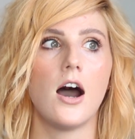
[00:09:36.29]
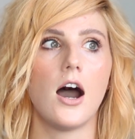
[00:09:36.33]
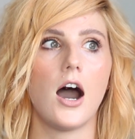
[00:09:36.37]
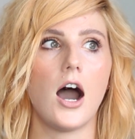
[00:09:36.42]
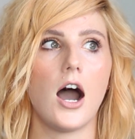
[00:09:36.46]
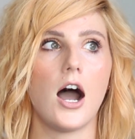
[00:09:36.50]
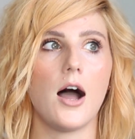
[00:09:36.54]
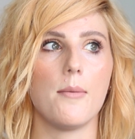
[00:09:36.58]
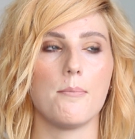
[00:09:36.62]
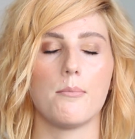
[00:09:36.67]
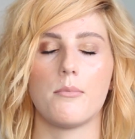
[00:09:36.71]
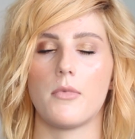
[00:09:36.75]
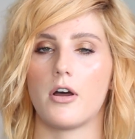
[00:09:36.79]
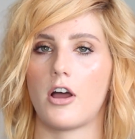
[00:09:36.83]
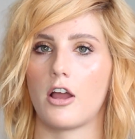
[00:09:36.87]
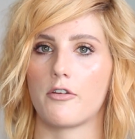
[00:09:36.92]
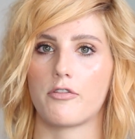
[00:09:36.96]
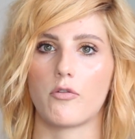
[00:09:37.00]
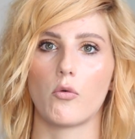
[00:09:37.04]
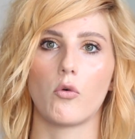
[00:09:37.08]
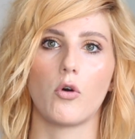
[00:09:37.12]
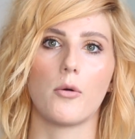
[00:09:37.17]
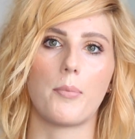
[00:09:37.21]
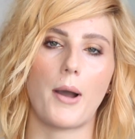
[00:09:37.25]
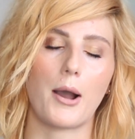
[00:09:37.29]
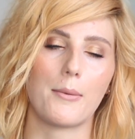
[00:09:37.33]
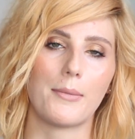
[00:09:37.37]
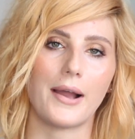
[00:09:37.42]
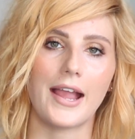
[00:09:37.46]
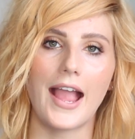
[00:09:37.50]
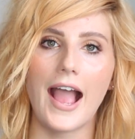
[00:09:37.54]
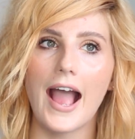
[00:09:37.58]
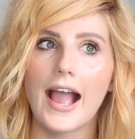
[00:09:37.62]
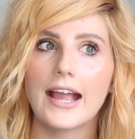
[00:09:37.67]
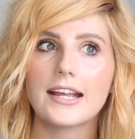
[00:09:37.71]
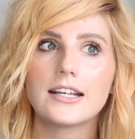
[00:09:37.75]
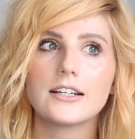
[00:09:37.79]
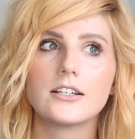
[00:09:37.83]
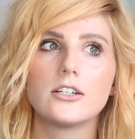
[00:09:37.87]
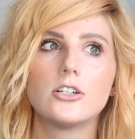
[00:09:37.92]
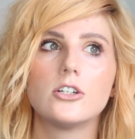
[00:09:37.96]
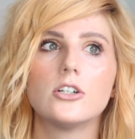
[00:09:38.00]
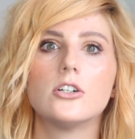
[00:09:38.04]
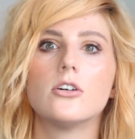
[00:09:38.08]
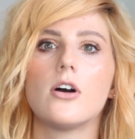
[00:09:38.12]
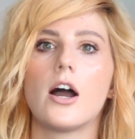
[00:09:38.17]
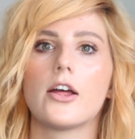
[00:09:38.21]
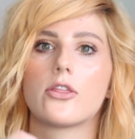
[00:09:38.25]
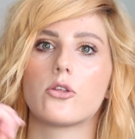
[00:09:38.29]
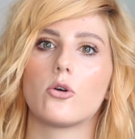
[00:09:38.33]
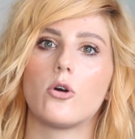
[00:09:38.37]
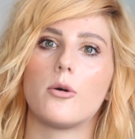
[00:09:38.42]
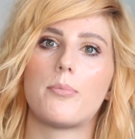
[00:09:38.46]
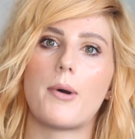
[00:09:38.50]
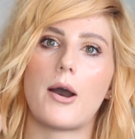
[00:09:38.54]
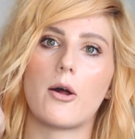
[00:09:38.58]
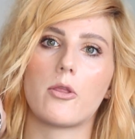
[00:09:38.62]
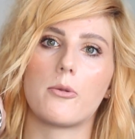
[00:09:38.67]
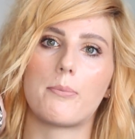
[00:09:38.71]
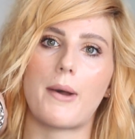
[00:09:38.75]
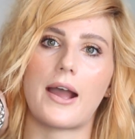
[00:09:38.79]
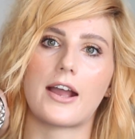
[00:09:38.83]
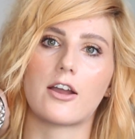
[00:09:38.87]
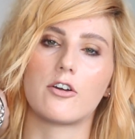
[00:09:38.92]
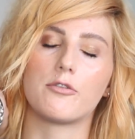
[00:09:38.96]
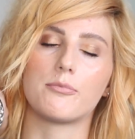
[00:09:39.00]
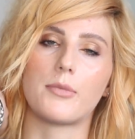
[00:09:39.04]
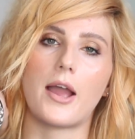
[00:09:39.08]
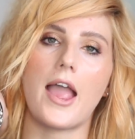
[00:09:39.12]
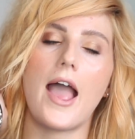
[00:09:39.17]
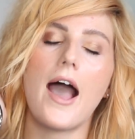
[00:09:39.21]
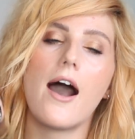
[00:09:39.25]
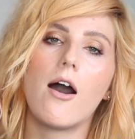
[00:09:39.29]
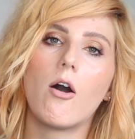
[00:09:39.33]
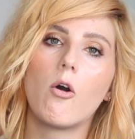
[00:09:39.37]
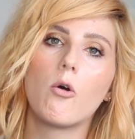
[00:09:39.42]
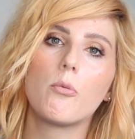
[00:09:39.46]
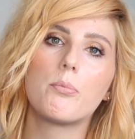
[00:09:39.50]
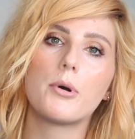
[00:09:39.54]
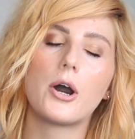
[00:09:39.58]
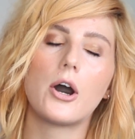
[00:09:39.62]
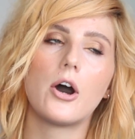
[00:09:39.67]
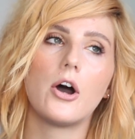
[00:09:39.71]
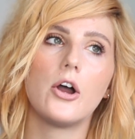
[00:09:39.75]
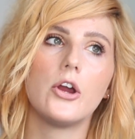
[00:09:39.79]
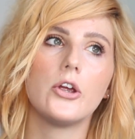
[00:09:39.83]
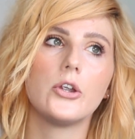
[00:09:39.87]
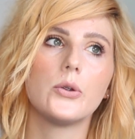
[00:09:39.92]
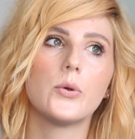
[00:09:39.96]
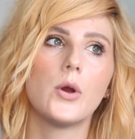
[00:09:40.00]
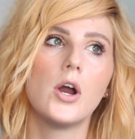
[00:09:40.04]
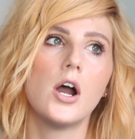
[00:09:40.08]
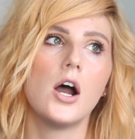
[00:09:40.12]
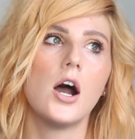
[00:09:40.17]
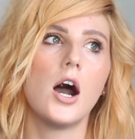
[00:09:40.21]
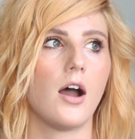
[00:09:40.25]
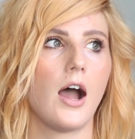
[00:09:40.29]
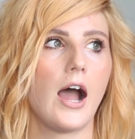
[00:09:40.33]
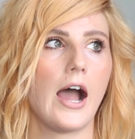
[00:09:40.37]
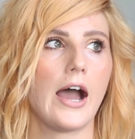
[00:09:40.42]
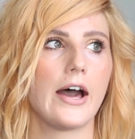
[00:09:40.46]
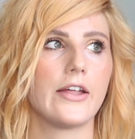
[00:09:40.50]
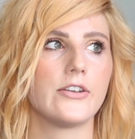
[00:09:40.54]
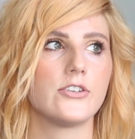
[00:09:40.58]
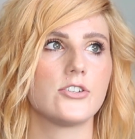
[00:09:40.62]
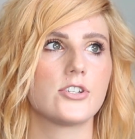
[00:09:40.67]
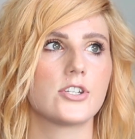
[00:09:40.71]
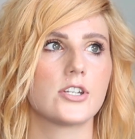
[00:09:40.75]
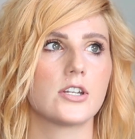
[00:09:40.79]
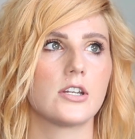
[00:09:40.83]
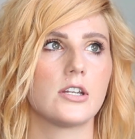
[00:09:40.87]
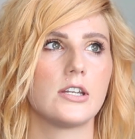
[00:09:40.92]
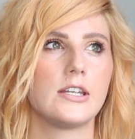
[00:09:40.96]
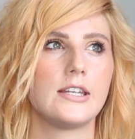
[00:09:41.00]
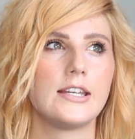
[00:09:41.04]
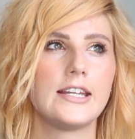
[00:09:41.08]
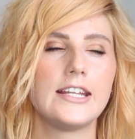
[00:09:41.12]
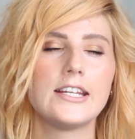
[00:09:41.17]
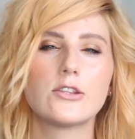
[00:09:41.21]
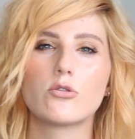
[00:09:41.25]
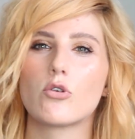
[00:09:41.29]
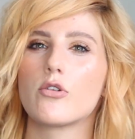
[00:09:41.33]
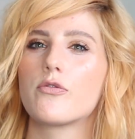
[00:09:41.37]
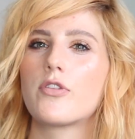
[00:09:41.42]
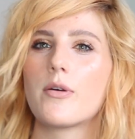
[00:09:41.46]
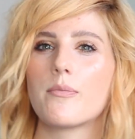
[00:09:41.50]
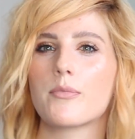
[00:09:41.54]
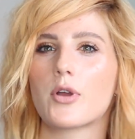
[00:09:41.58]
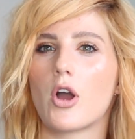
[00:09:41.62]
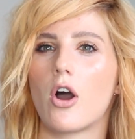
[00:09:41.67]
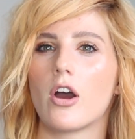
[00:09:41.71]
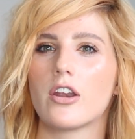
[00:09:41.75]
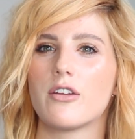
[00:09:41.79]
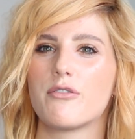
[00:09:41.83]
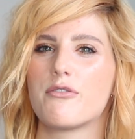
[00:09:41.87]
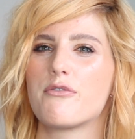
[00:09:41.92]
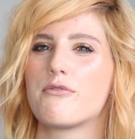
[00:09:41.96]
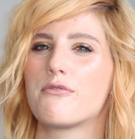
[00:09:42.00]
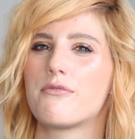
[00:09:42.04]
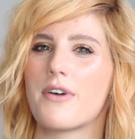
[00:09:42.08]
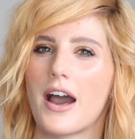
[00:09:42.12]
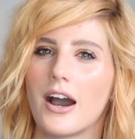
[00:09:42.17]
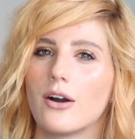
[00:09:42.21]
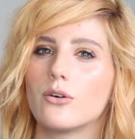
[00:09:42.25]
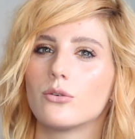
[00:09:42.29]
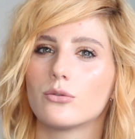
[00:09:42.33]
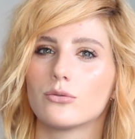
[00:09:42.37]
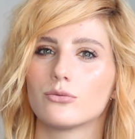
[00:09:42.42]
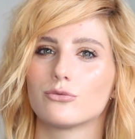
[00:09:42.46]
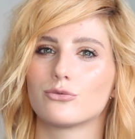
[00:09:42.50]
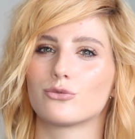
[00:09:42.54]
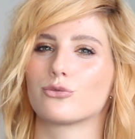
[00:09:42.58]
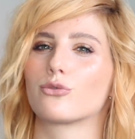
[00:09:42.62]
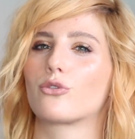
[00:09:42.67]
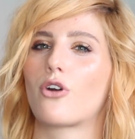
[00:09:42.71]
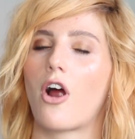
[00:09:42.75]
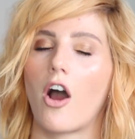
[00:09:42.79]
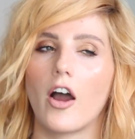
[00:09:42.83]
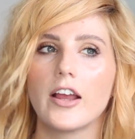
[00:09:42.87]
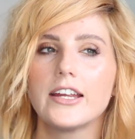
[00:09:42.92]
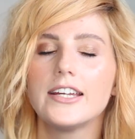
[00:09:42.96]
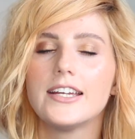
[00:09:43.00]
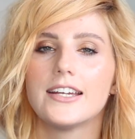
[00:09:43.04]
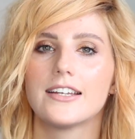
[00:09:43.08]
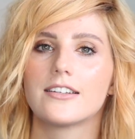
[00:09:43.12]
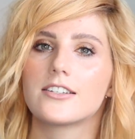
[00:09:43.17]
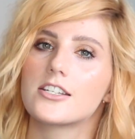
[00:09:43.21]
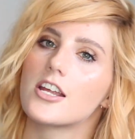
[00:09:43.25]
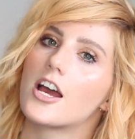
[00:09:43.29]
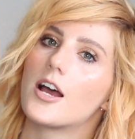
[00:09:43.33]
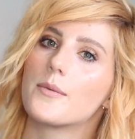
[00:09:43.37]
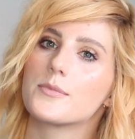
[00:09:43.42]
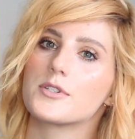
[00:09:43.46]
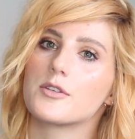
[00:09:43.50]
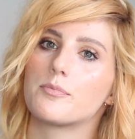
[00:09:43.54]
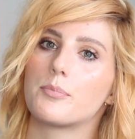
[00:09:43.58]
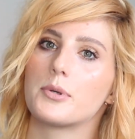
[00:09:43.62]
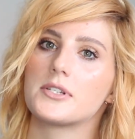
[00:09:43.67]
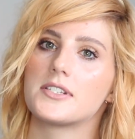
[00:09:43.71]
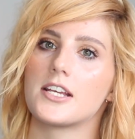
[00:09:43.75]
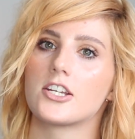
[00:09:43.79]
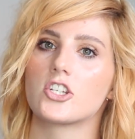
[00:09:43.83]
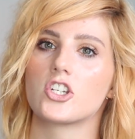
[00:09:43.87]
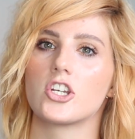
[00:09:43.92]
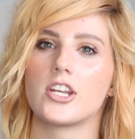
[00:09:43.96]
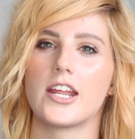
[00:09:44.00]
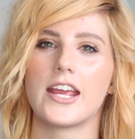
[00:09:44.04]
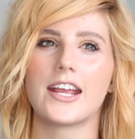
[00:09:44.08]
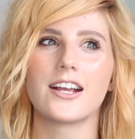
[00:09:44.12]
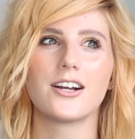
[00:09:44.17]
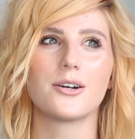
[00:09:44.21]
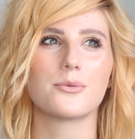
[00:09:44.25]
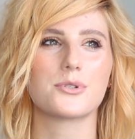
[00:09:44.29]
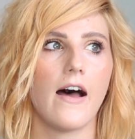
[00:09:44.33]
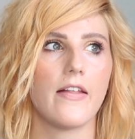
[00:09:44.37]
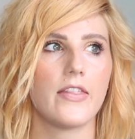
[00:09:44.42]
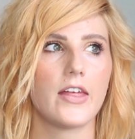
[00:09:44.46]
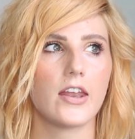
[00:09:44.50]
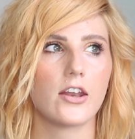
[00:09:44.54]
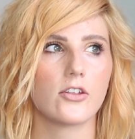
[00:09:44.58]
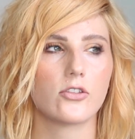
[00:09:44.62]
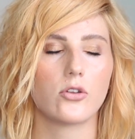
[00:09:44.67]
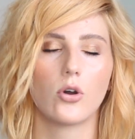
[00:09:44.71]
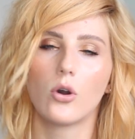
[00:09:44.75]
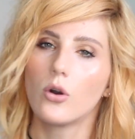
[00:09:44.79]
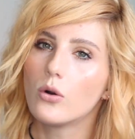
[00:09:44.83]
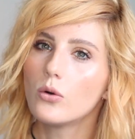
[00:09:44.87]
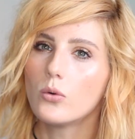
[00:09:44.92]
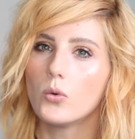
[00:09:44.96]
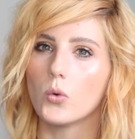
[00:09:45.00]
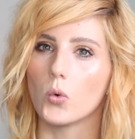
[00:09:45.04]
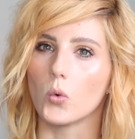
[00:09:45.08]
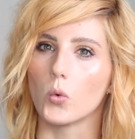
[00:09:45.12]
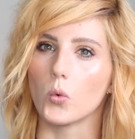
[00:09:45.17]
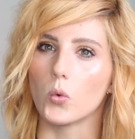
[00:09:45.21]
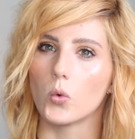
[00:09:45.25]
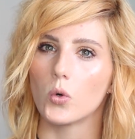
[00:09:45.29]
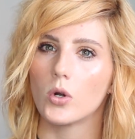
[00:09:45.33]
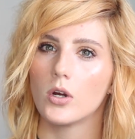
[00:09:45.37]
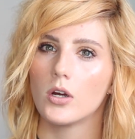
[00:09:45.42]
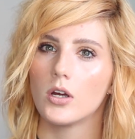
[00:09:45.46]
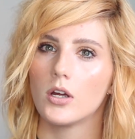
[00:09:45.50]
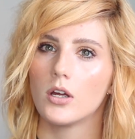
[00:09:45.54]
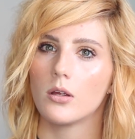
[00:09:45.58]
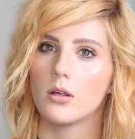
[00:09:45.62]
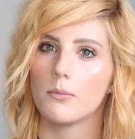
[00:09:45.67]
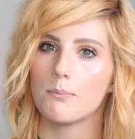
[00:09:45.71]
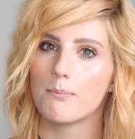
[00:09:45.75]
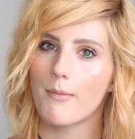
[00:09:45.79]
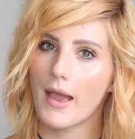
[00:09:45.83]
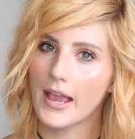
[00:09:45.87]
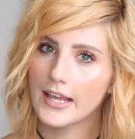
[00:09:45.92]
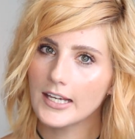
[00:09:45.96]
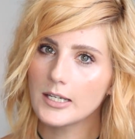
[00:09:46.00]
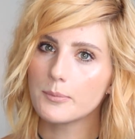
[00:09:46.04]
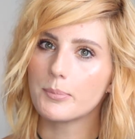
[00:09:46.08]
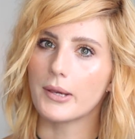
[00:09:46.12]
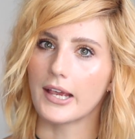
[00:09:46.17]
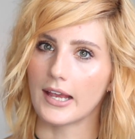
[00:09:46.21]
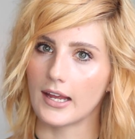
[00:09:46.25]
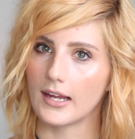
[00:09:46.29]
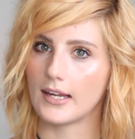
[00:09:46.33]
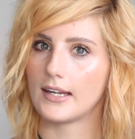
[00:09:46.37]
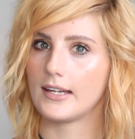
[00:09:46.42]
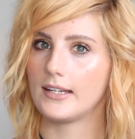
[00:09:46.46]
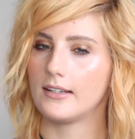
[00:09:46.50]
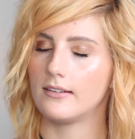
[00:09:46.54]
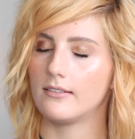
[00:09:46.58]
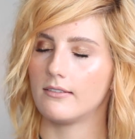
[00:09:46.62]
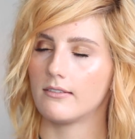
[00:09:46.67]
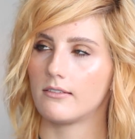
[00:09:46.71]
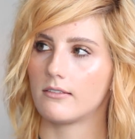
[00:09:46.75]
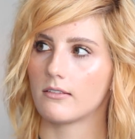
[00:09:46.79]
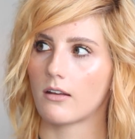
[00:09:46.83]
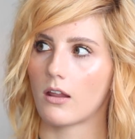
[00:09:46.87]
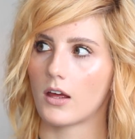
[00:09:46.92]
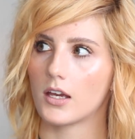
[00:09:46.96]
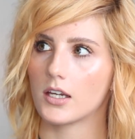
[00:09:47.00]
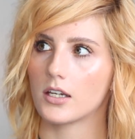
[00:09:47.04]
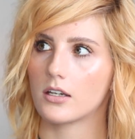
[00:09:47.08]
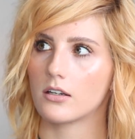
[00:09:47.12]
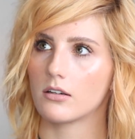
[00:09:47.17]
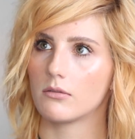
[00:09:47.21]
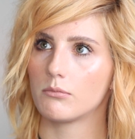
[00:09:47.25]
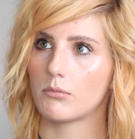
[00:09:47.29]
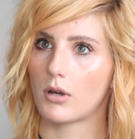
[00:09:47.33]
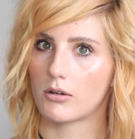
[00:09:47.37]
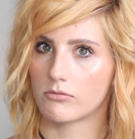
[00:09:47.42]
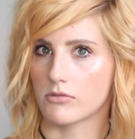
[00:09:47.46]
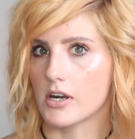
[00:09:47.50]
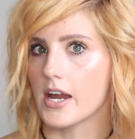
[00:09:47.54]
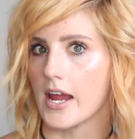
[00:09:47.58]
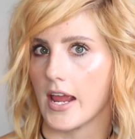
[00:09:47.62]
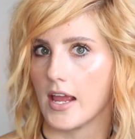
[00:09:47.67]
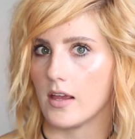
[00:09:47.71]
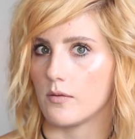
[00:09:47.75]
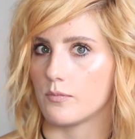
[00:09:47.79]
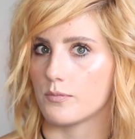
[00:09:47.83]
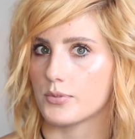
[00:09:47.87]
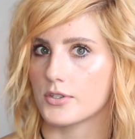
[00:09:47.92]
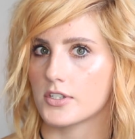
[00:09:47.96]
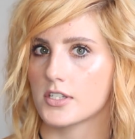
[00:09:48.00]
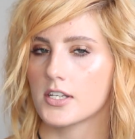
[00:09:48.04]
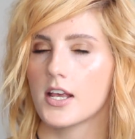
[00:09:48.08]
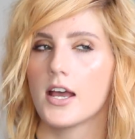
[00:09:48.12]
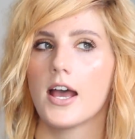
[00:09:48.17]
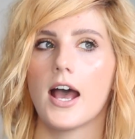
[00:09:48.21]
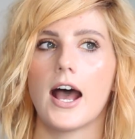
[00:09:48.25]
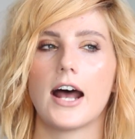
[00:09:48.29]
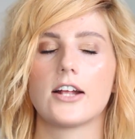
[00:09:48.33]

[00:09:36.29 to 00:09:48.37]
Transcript: I thought about my ankle, I thought about the back of my elbow, and neither of them kind of felt right in terms of positioning. And then I thought, oh, maybe like my ribs.